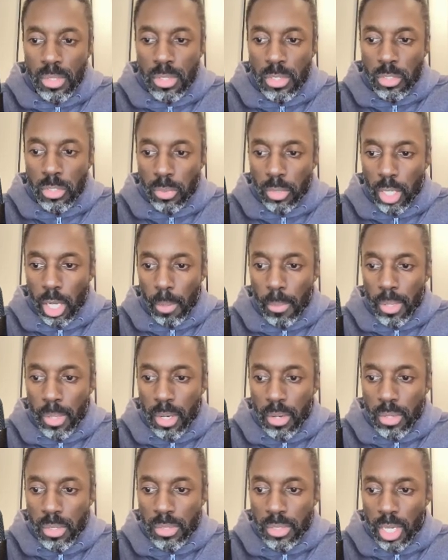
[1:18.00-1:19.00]
So we're going to come in
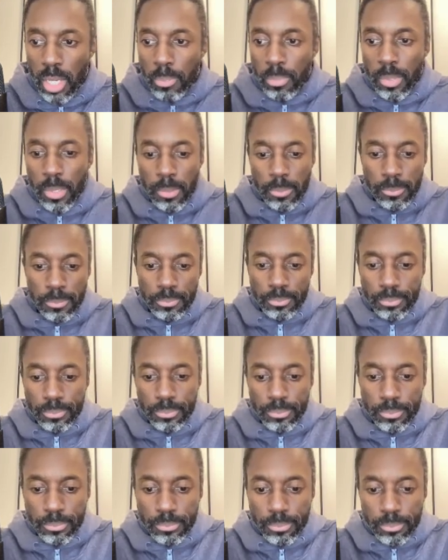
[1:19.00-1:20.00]
here and type in
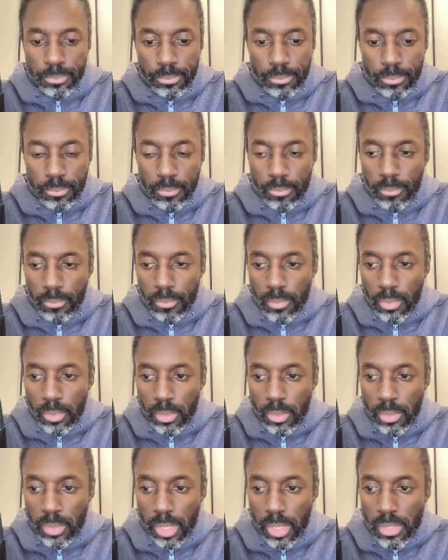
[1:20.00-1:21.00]

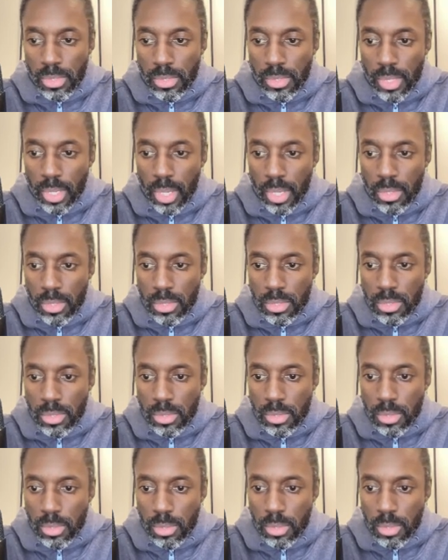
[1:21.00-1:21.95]
United States